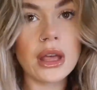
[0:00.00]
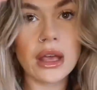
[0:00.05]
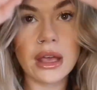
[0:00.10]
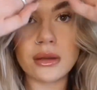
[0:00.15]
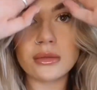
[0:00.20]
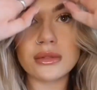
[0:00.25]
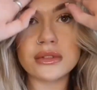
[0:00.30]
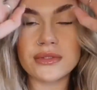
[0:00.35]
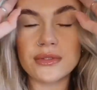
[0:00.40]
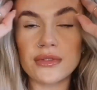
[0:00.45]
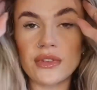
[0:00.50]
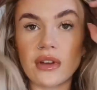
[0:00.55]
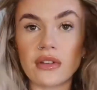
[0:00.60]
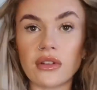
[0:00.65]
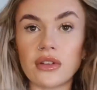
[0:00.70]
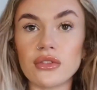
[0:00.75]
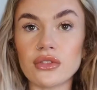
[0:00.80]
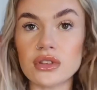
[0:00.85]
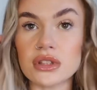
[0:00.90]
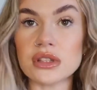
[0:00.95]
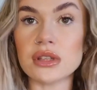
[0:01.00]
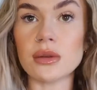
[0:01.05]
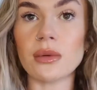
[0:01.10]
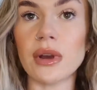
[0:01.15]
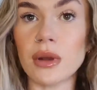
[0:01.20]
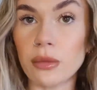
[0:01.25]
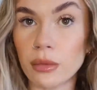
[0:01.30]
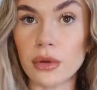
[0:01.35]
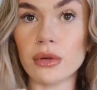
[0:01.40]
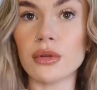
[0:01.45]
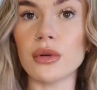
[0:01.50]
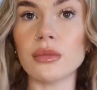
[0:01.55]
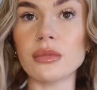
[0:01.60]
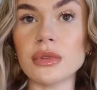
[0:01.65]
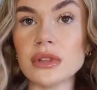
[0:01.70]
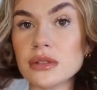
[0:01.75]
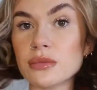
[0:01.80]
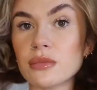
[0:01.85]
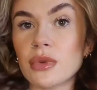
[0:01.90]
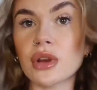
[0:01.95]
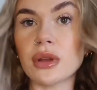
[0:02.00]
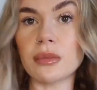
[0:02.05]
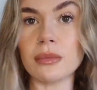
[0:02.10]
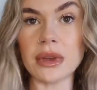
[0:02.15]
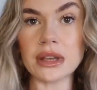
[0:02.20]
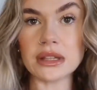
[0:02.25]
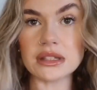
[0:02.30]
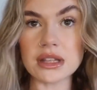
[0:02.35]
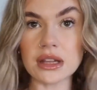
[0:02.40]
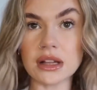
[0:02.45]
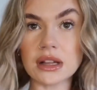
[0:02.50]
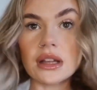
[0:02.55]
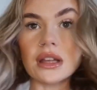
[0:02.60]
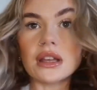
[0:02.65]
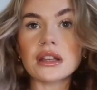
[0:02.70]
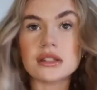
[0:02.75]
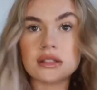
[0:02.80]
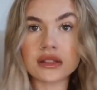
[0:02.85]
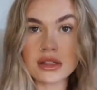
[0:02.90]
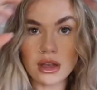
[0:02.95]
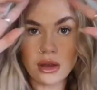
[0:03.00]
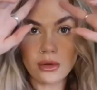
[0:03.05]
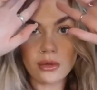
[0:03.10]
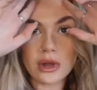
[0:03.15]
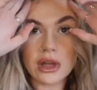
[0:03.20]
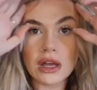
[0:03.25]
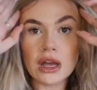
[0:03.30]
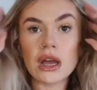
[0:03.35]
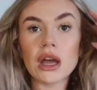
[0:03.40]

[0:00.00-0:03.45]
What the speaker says: it was very frizzy when I woke up this morning basically, so